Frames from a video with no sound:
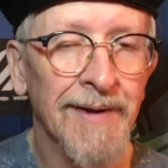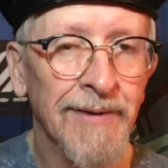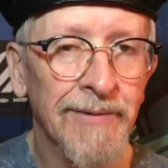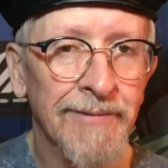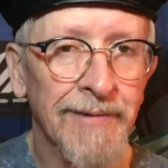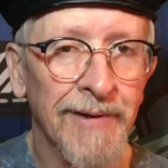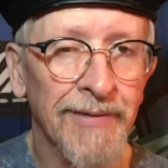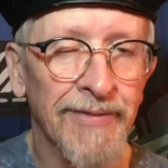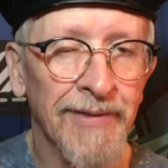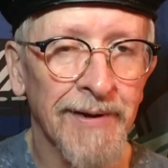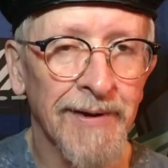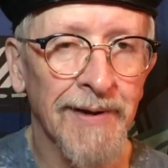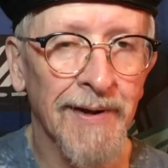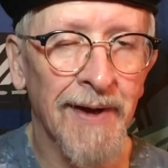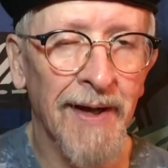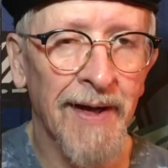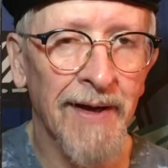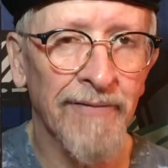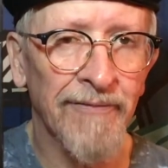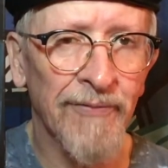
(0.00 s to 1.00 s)
Great thing
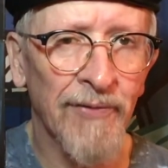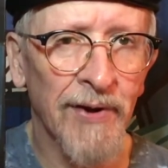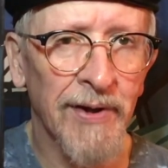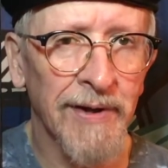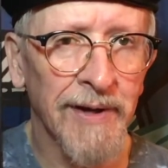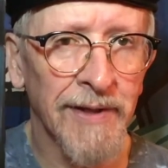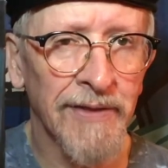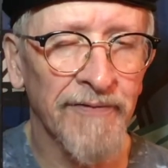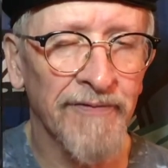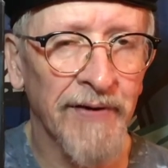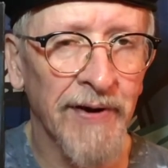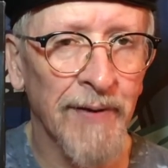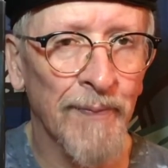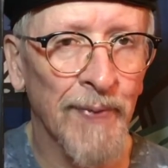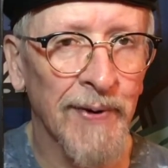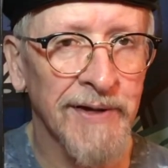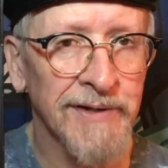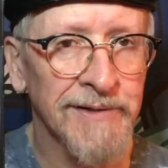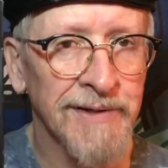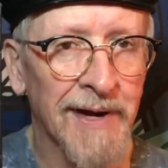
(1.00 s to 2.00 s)
to have while I got the
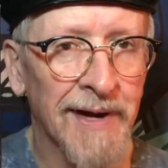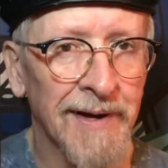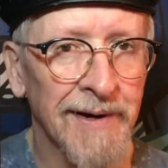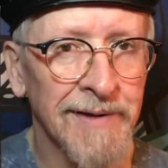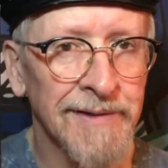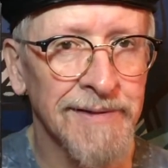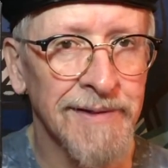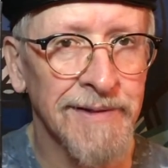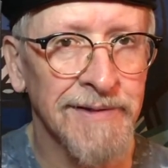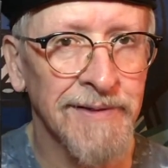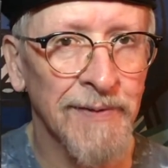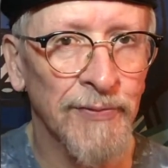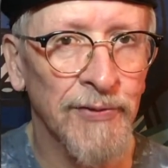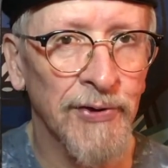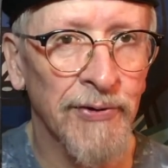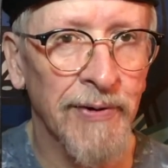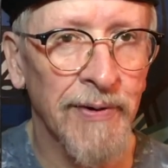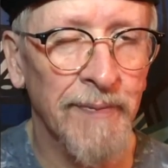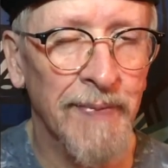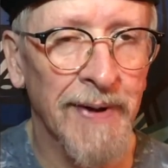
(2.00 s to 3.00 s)
fireplace on, listen to some
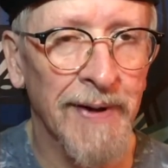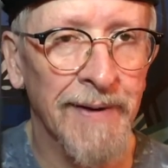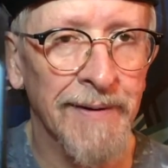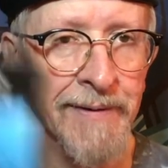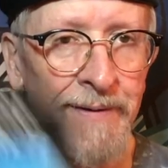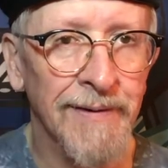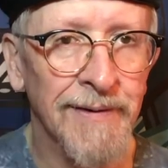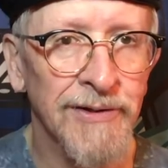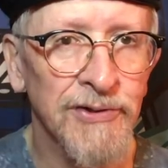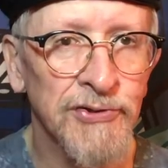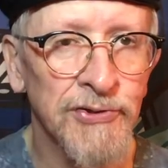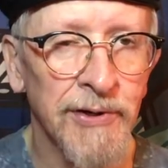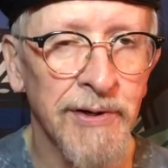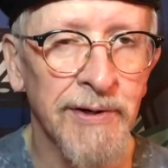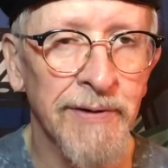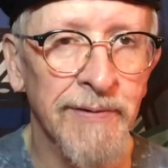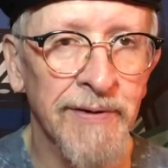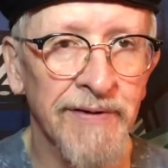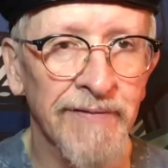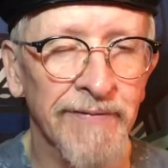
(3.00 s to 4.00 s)
Tony Bennett, and enjoy
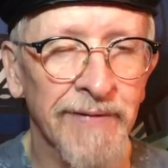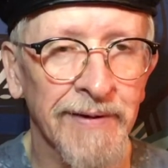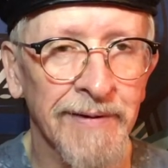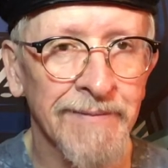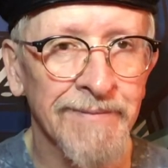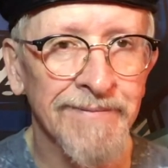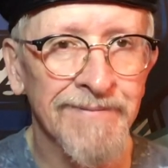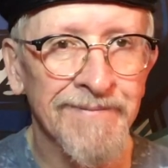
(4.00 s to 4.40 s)
your evening.